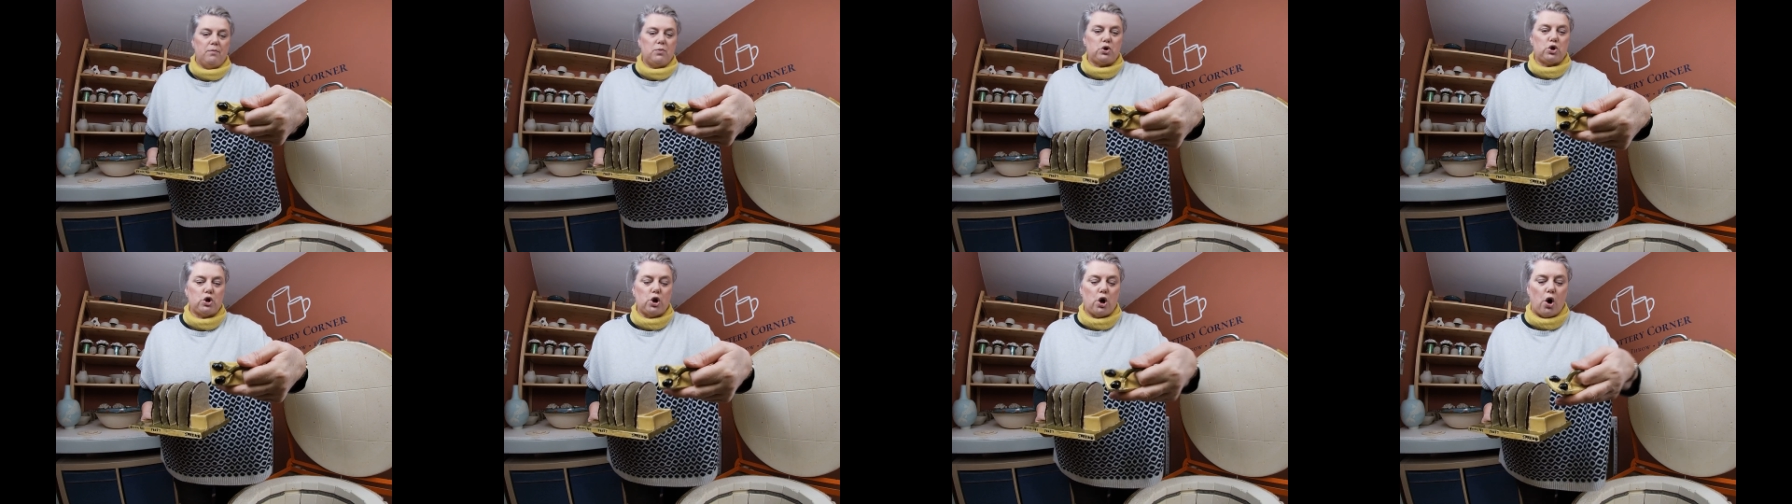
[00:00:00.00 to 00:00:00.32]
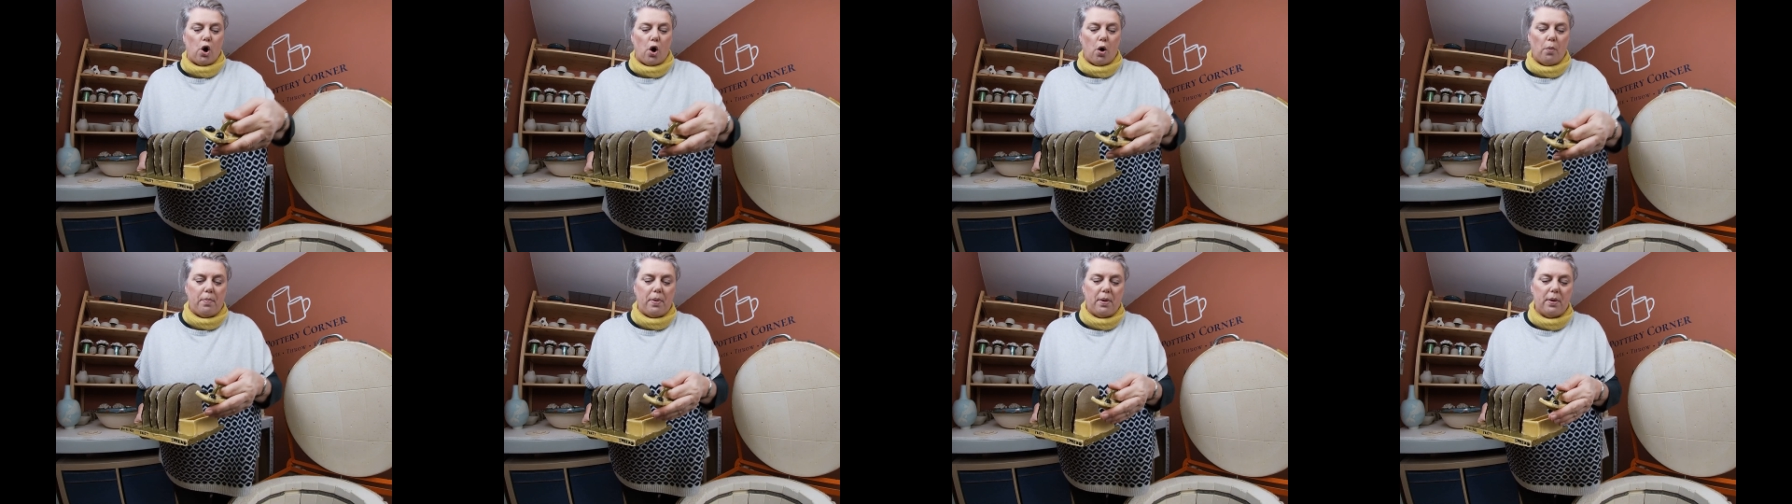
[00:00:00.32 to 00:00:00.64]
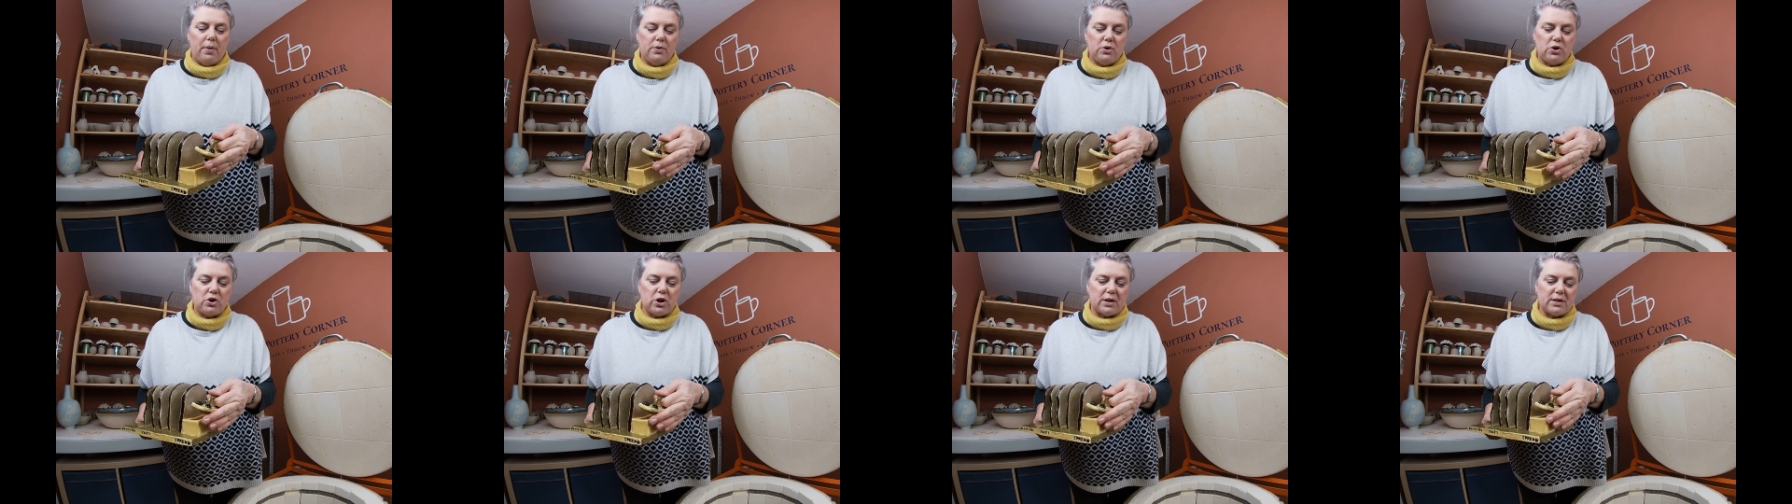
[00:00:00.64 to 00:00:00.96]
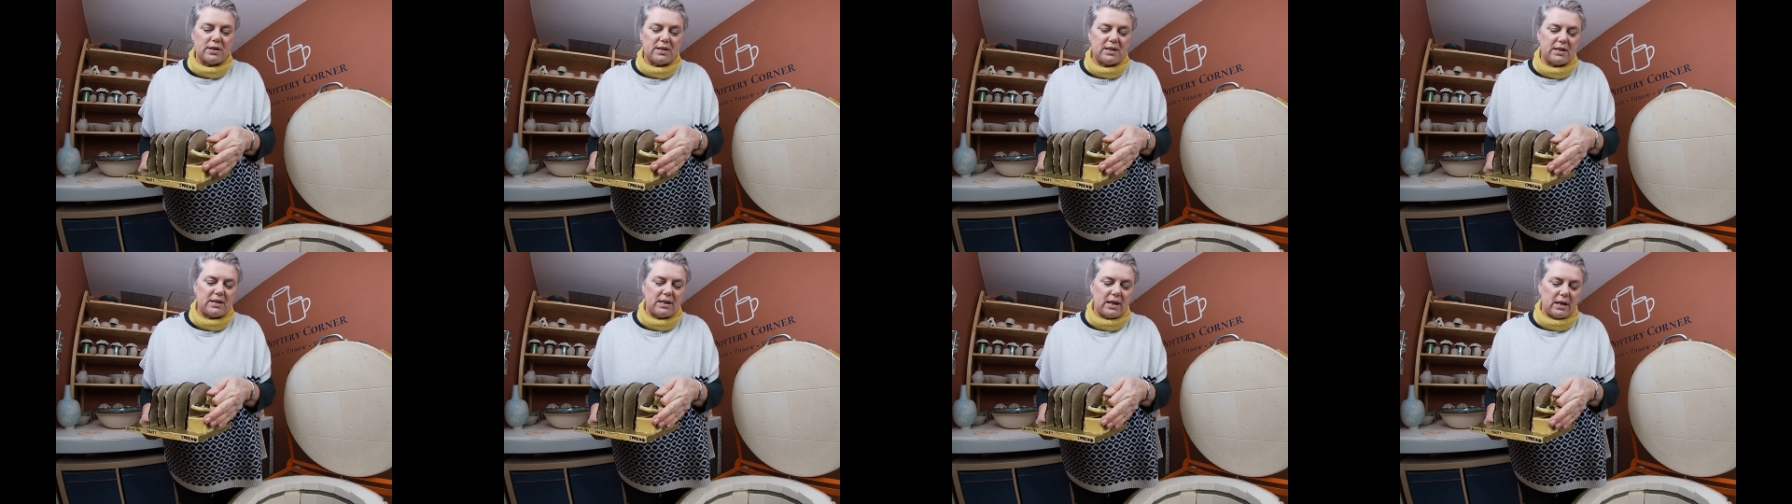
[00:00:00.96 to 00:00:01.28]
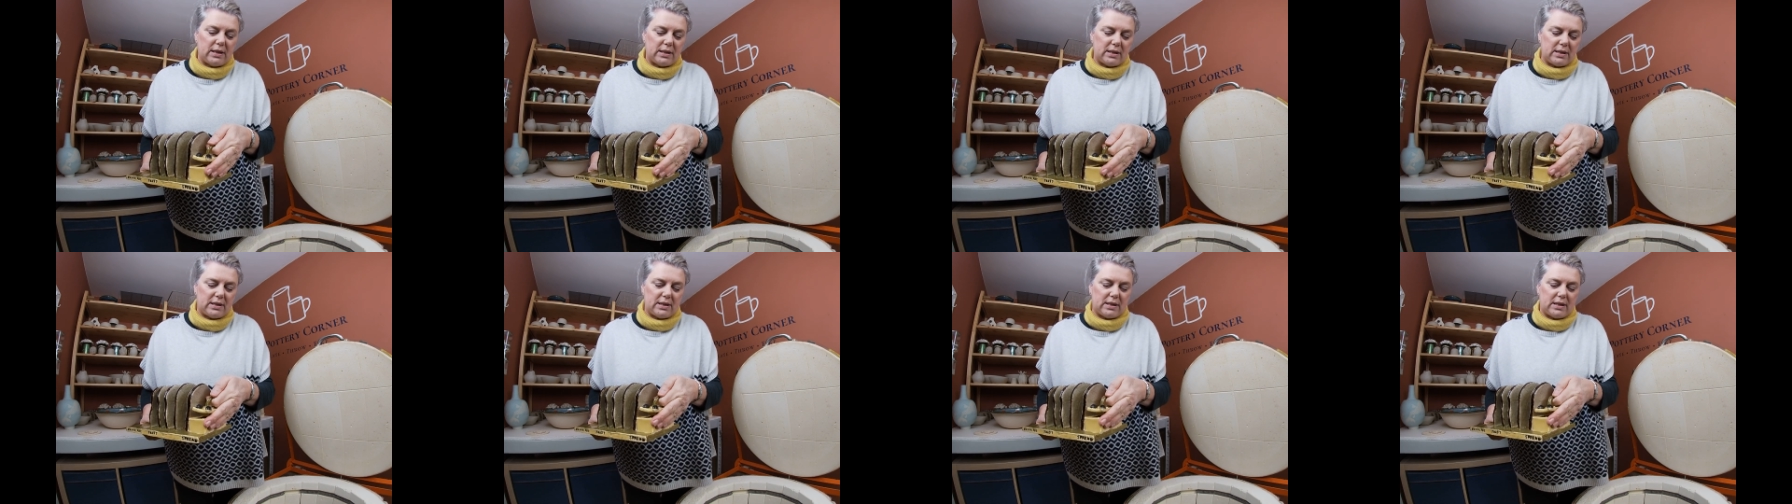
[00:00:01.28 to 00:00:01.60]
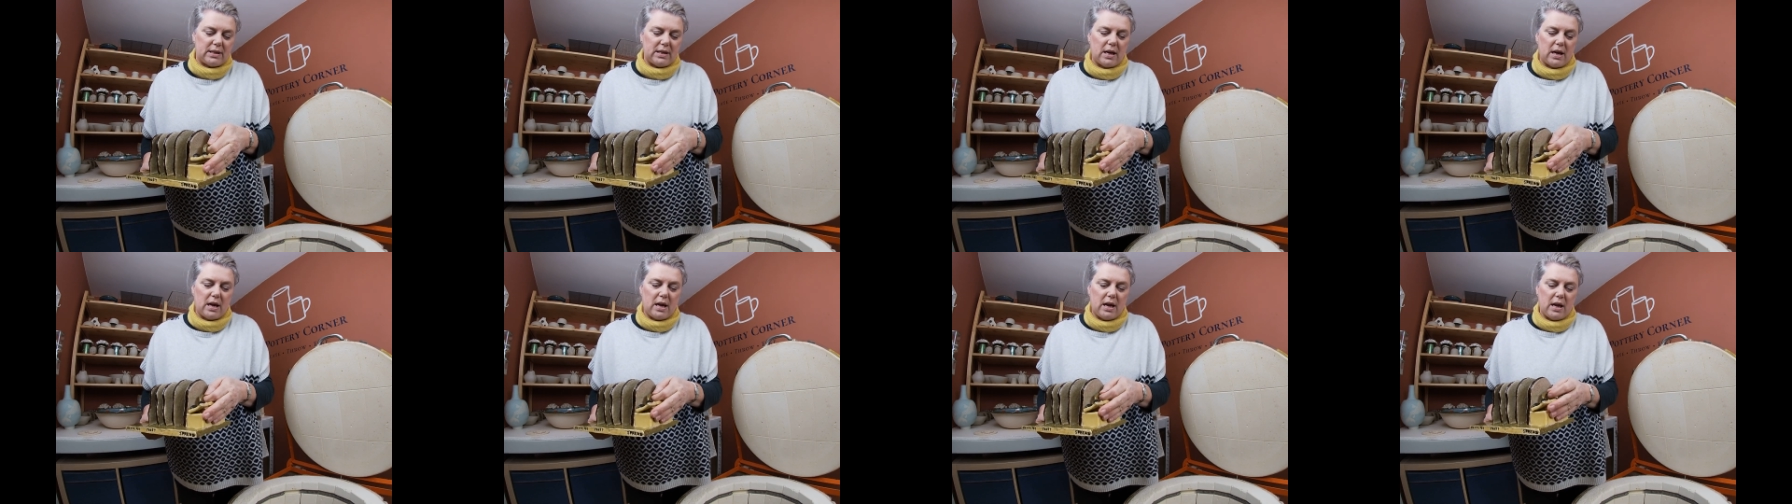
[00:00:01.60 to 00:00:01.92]
top just
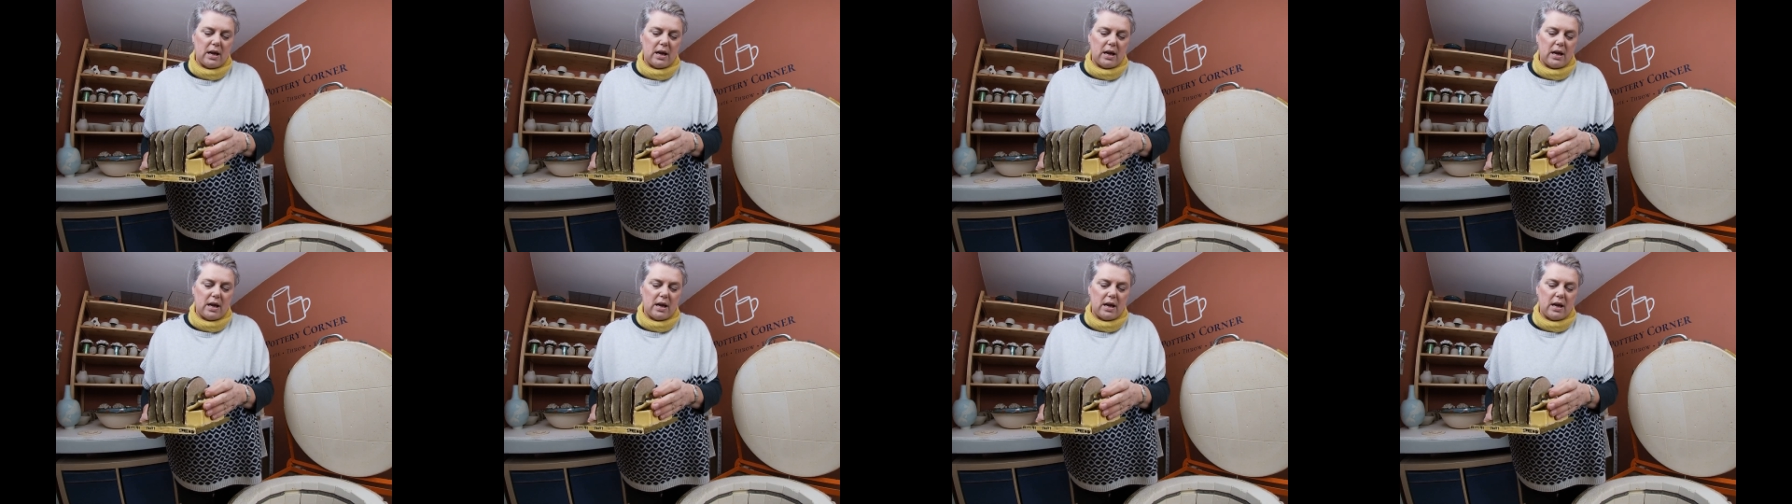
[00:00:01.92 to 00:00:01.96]
sits